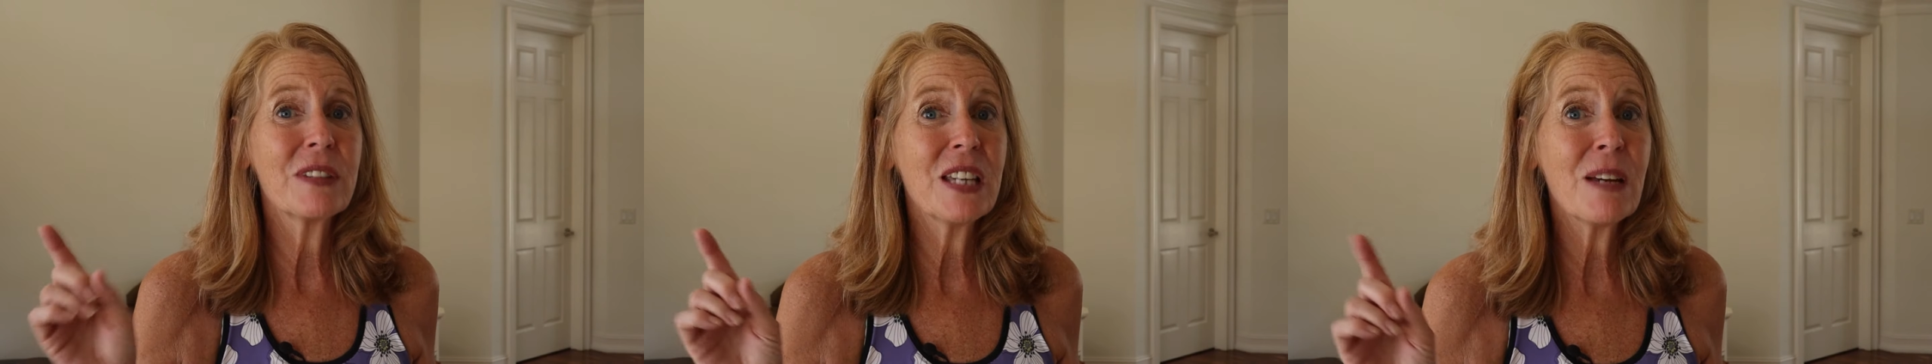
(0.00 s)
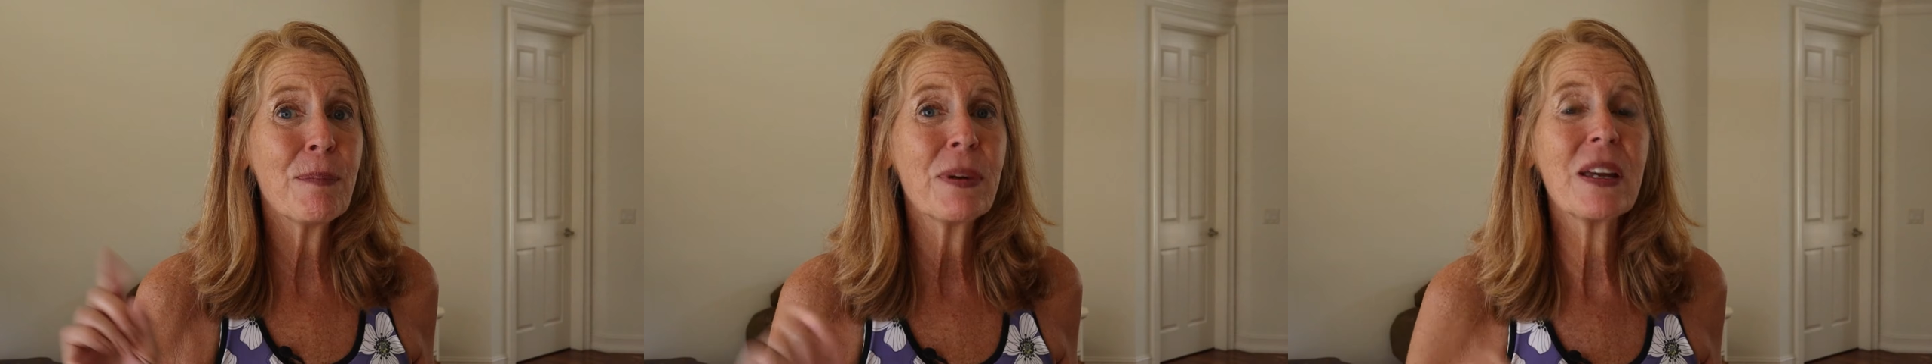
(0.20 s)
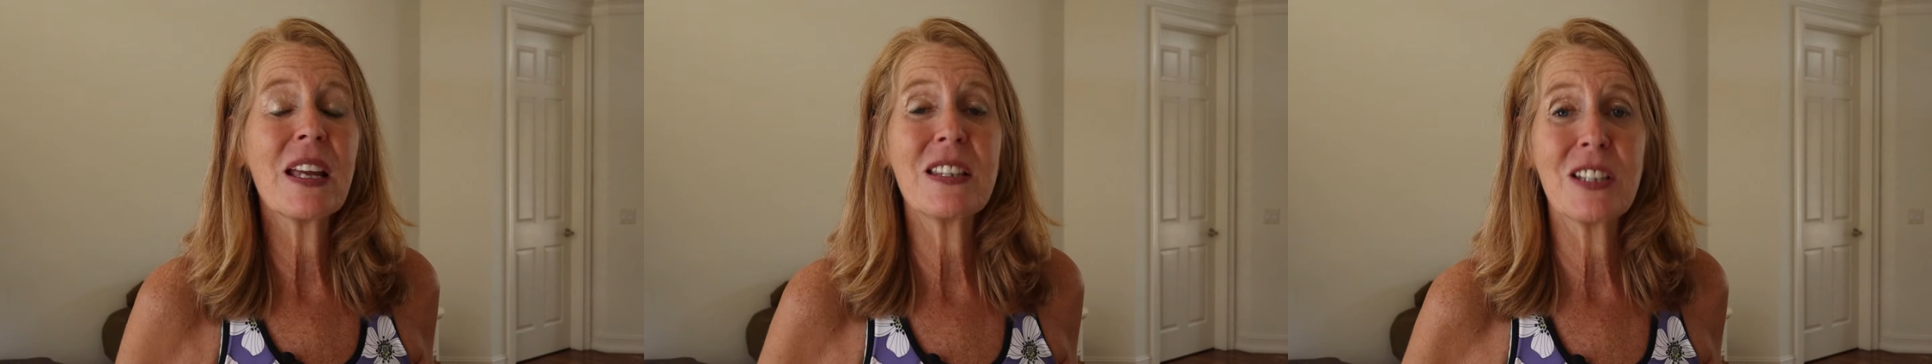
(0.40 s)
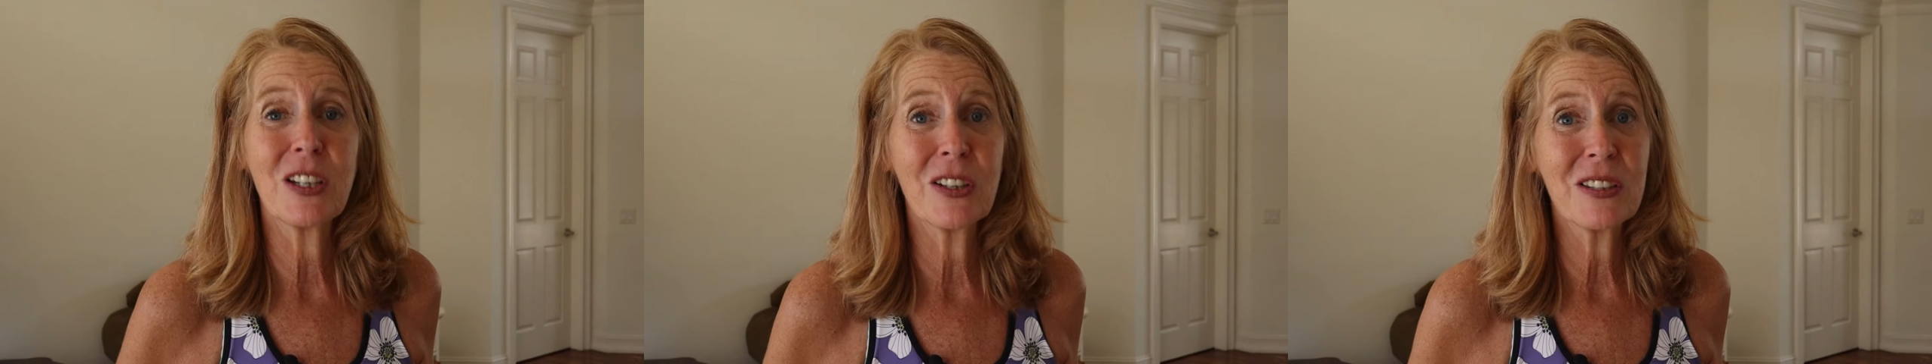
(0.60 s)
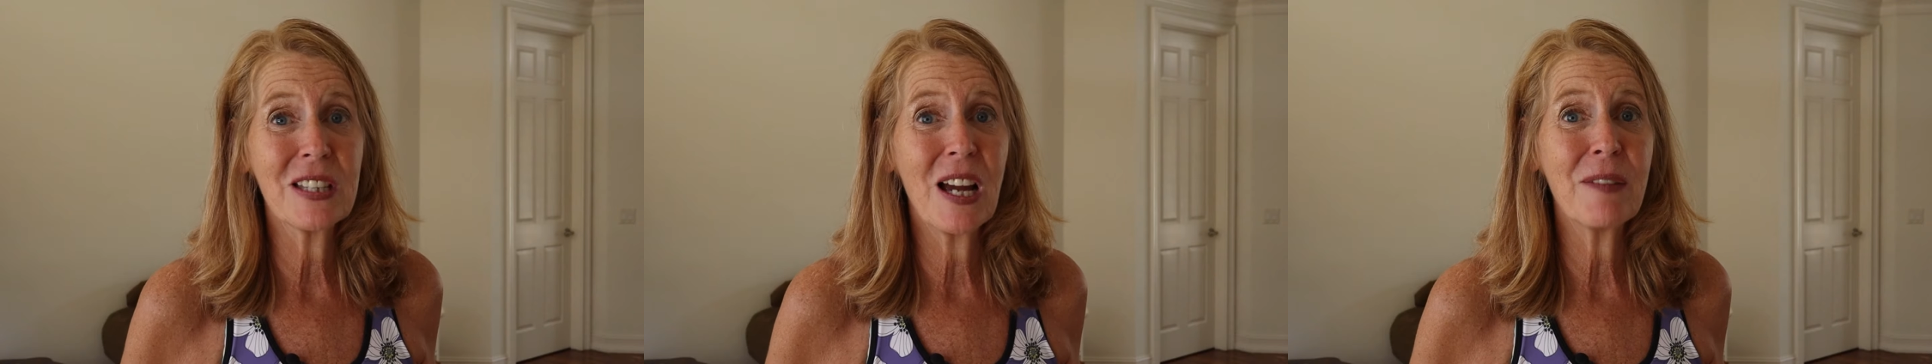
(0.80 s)
tip, it's a
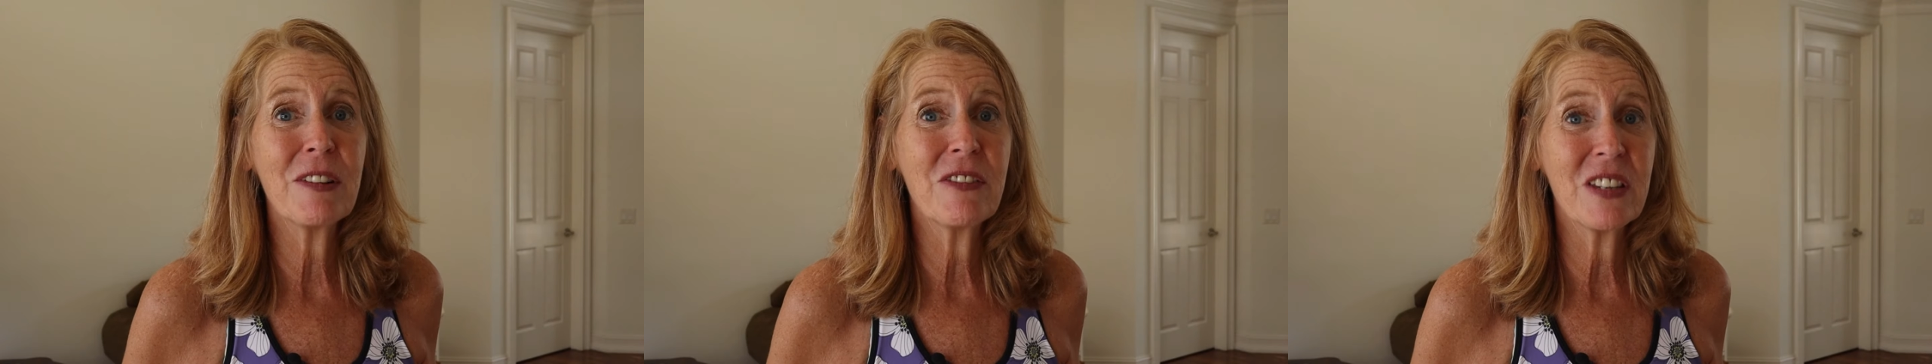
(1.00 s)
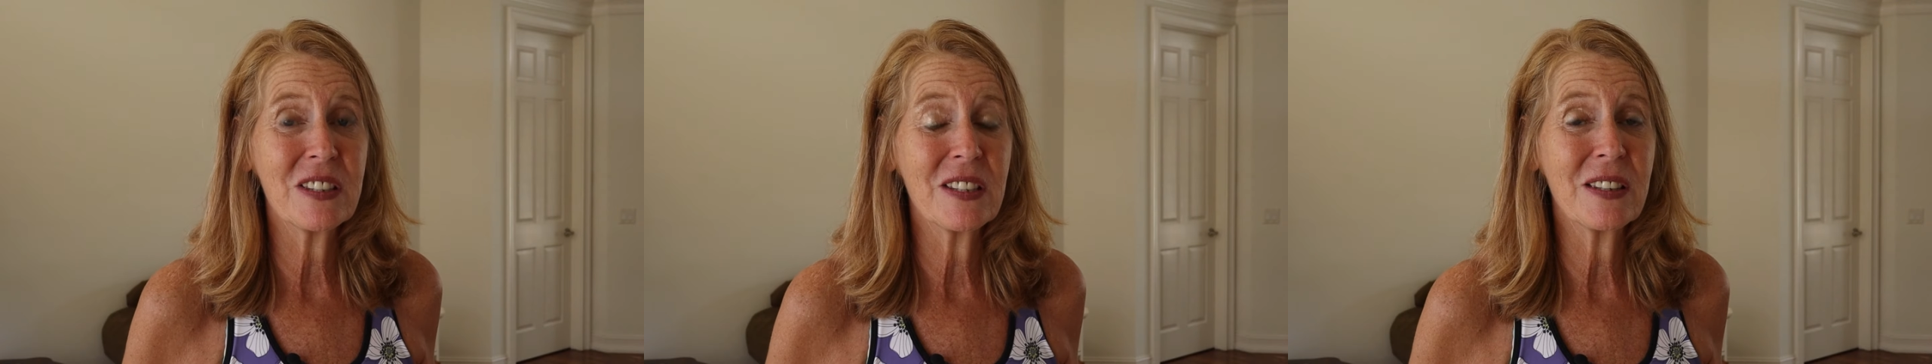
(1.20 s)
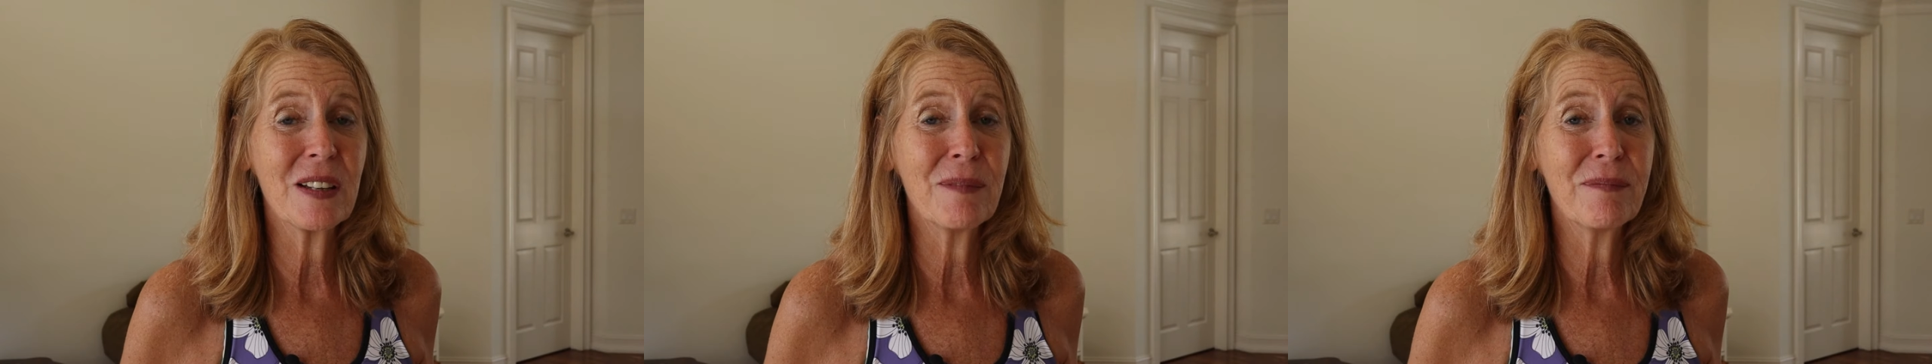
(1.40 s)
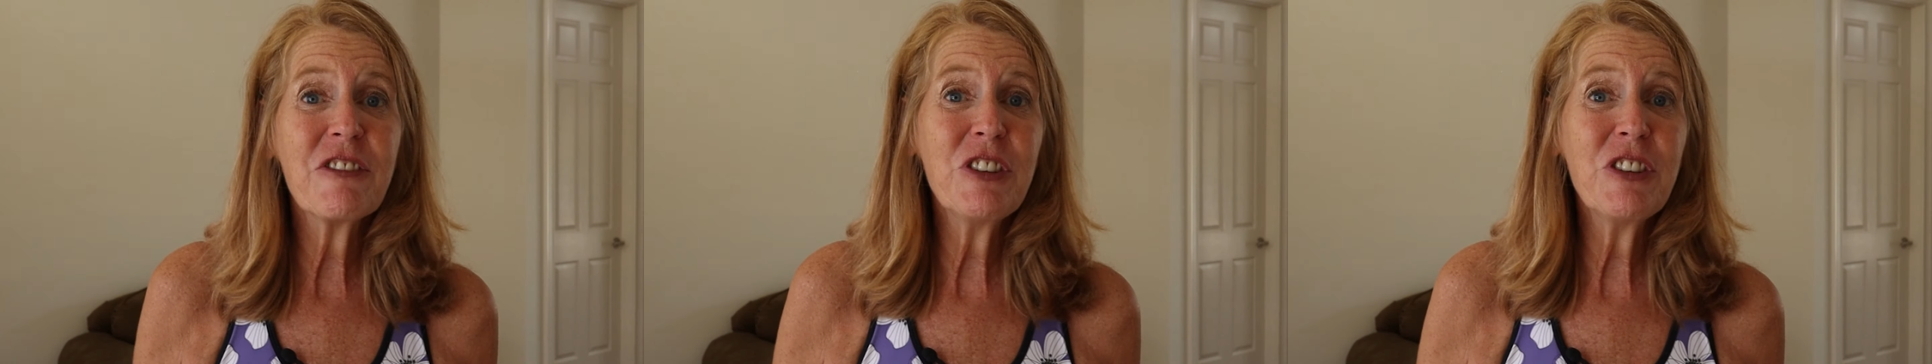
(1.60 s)
good time to visit them.